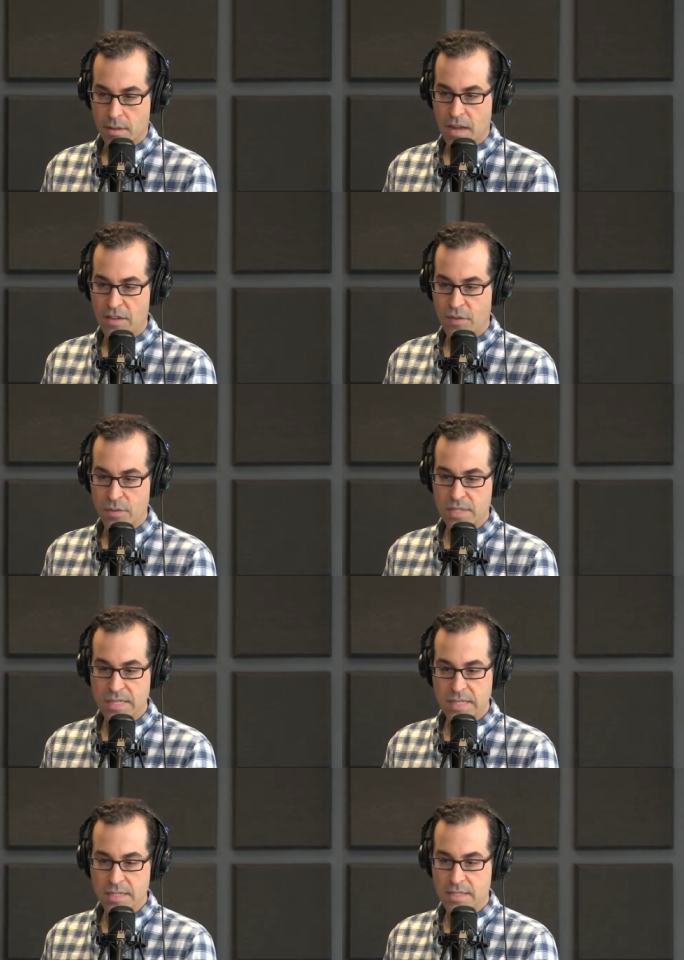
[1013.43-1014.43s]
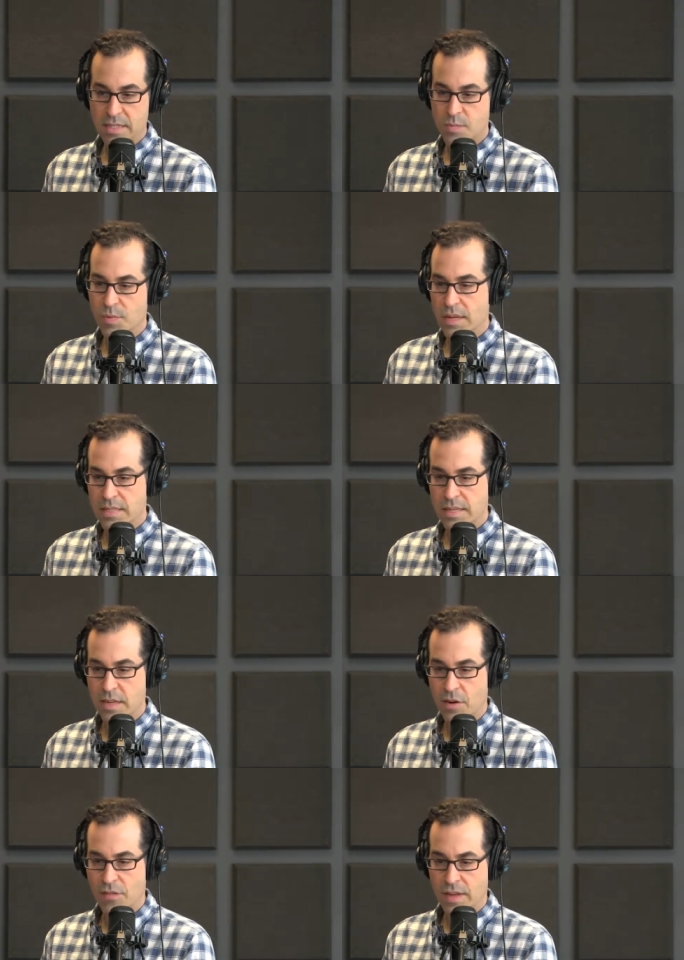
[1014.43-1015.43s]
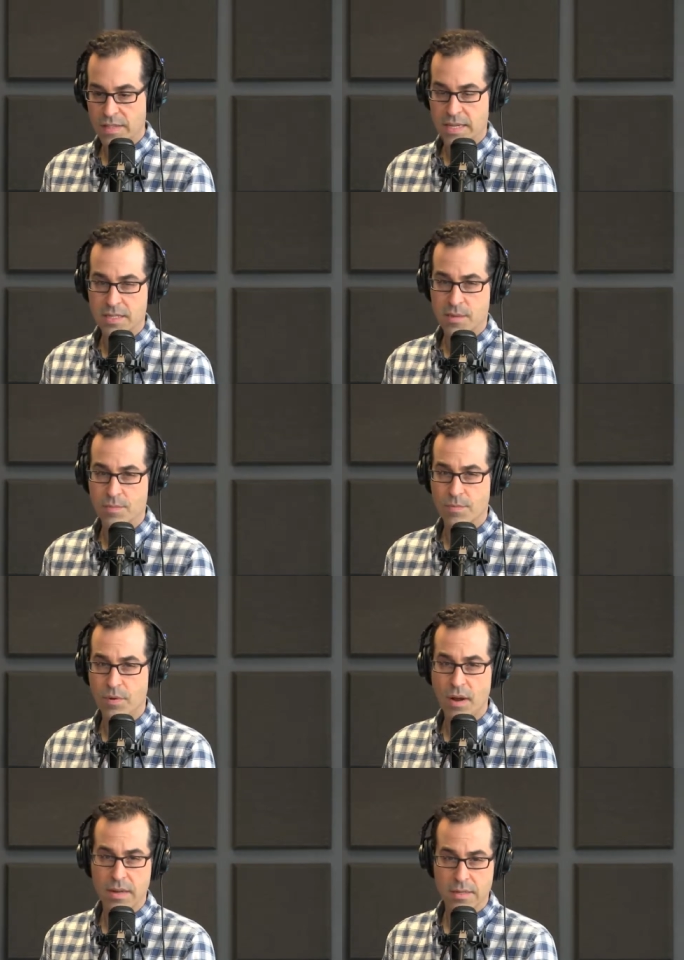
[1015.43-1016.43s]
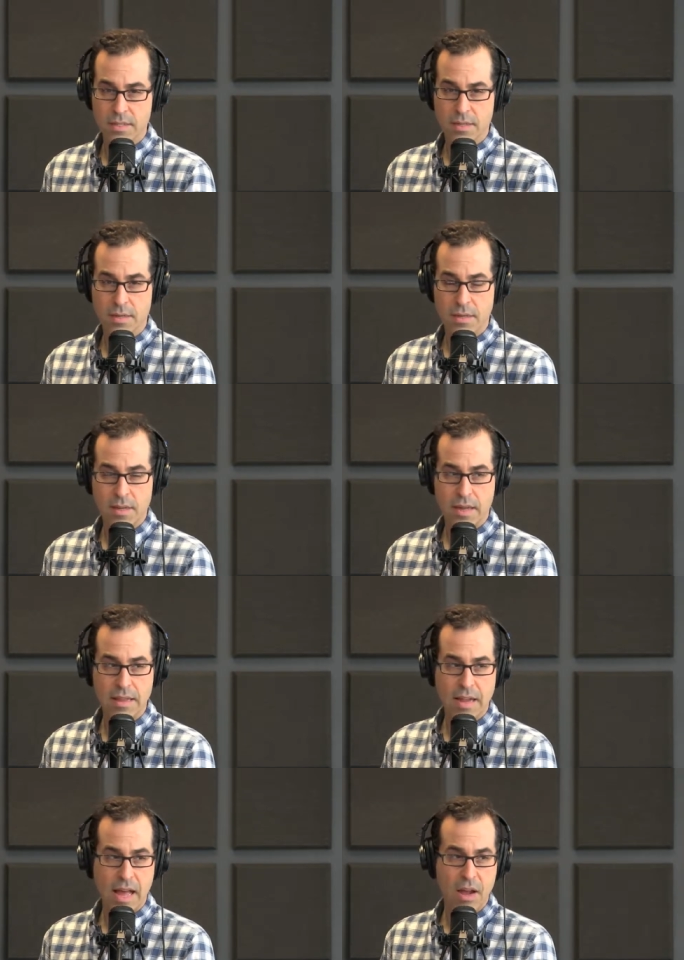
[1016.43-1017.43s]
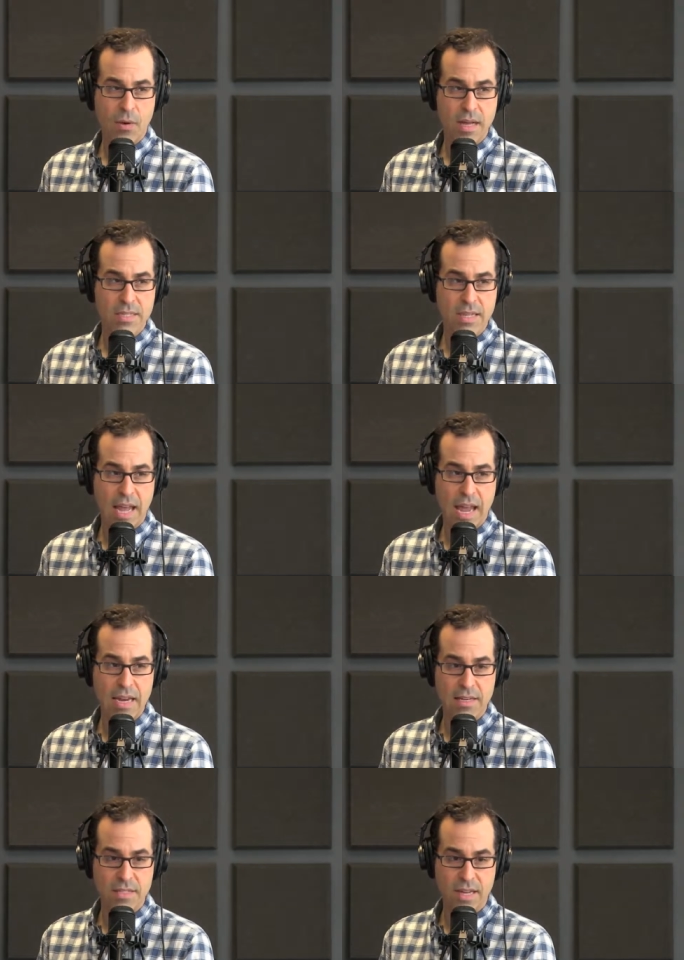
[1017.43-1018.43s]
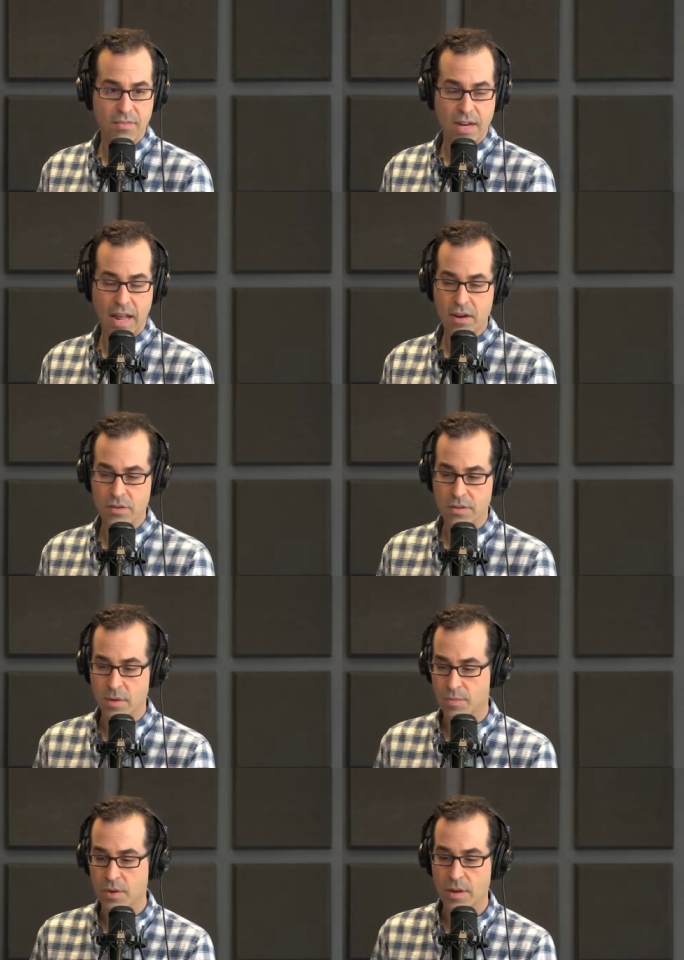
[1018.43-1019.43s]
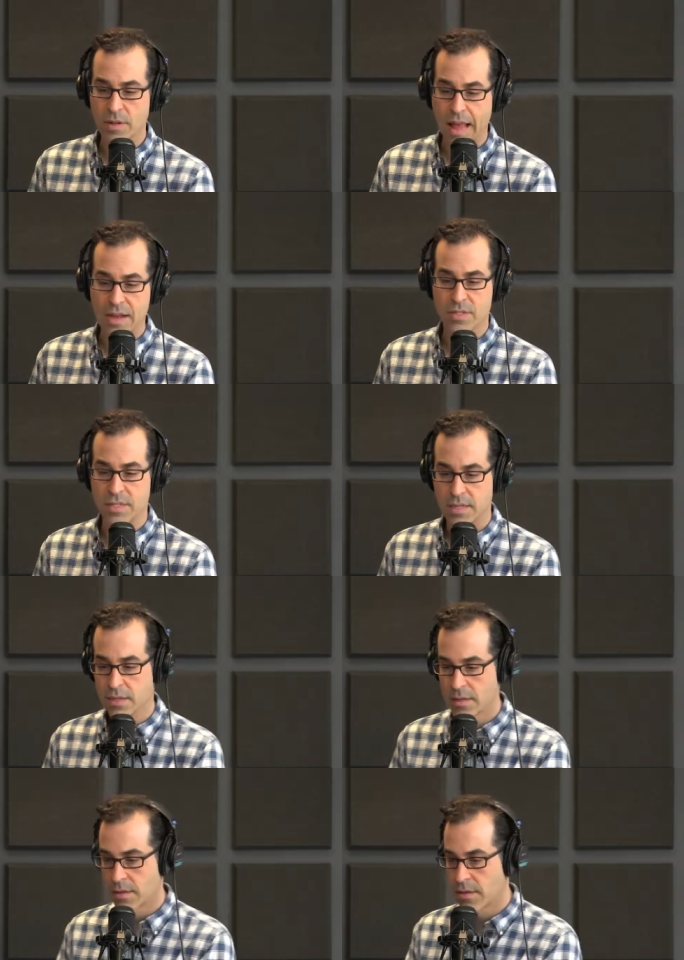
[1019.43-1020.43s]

The iPhone 6 and 6 Plus, I think, are fantastic products. I think iOS 8, 7, and 8 are pretty lousy.